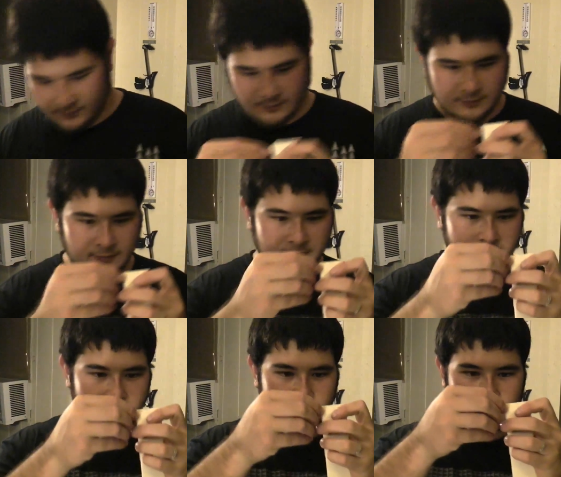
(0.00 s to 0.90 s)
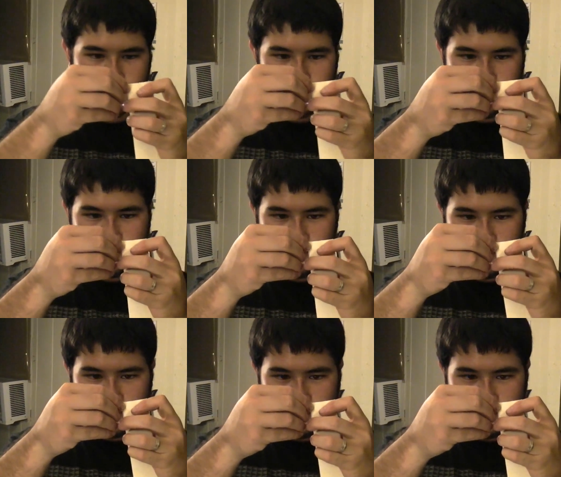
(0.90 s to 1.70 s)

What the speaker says: (silence)